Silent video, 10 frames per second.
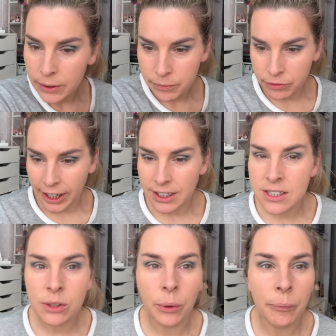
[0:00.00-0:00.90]
Right,
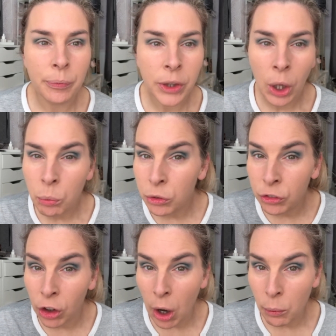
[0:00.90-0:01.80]
so we've
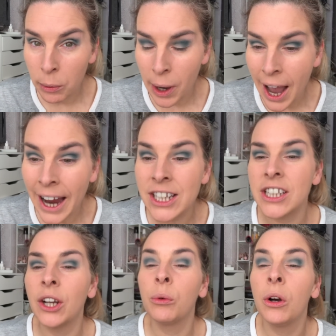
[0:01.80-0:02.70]
got
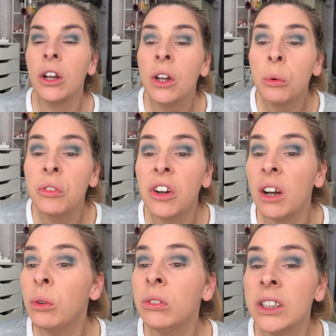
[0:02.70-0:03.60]
eyeshadow on. We've got,
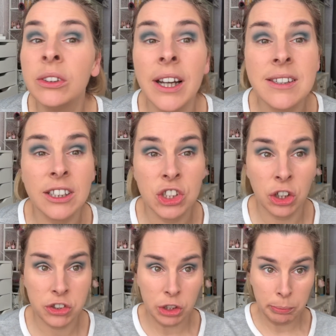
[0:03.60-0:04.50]
oh, you know, that's actually
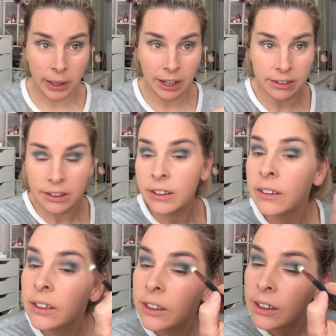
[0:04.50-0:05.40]
not too bad.
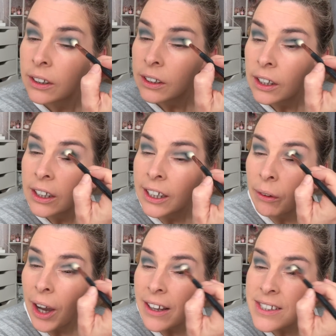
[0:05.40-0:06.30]
Now,
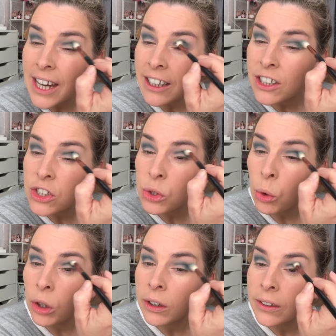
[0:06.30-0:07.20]
I sent a
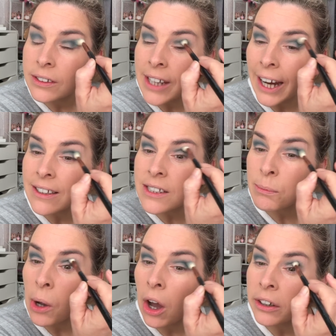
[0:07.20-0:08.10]
joke text to
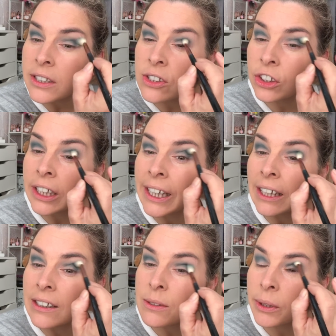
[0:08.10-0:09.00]
Martin. He's going to
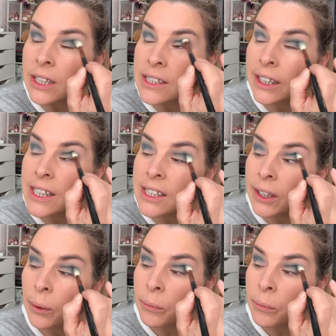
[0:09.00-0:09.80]
kill us when he sees it.